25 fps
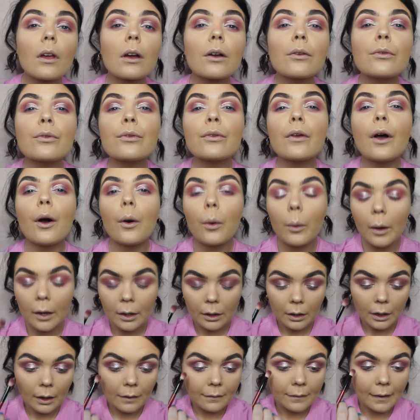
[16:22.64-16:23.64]
So
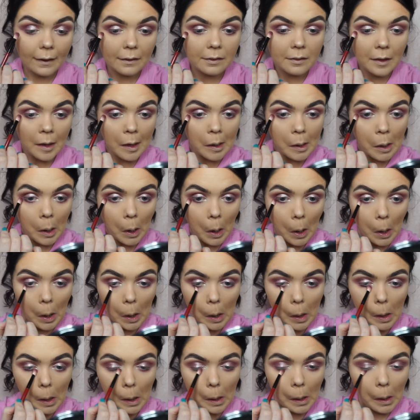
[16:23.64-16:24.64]
that's it
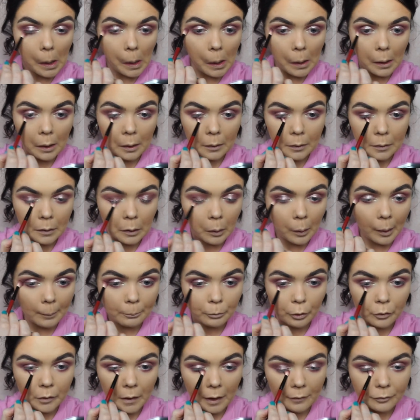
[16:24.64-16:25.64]
all. So I'm
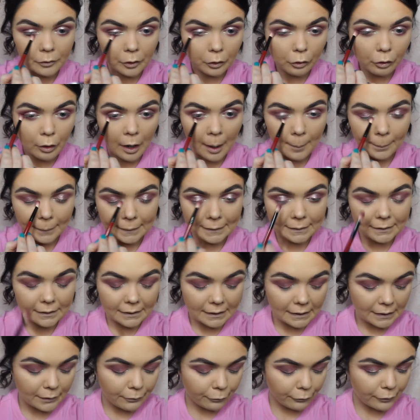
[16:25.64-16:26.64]
just after grabbing
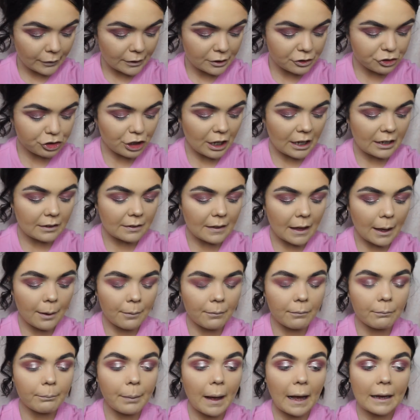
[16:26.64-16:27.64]
the first shade,
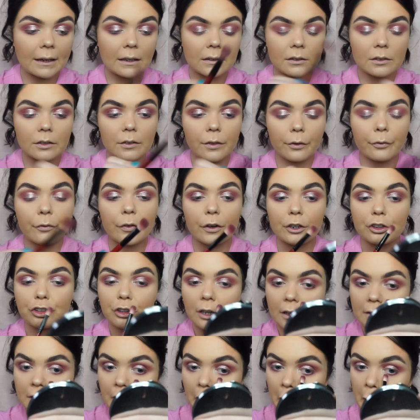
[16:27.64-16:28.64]
then back into the first
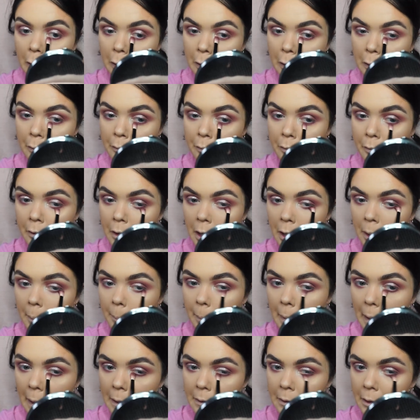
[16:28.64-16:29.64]
shade that I used to kind of
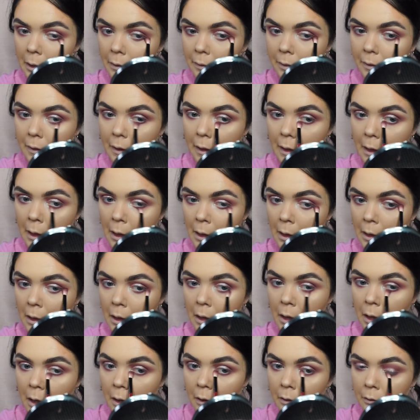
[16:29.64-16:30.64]
blend out to
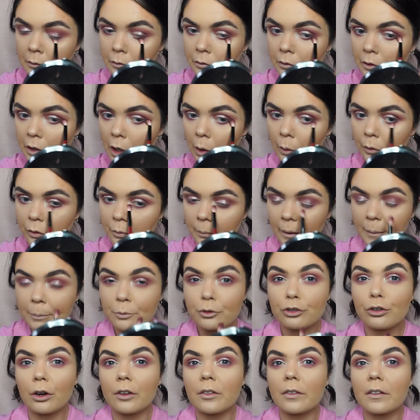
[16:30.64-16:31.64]
go as my
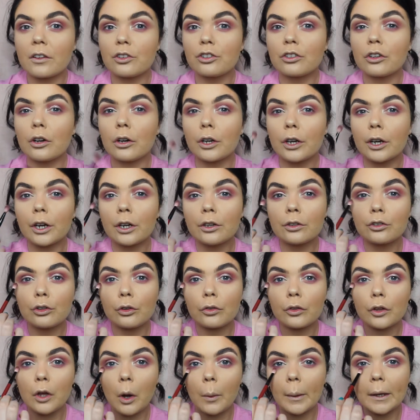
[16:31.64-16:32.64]
transition color,
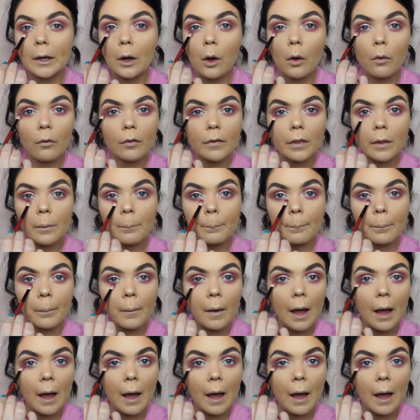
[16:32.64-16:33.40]
just going over the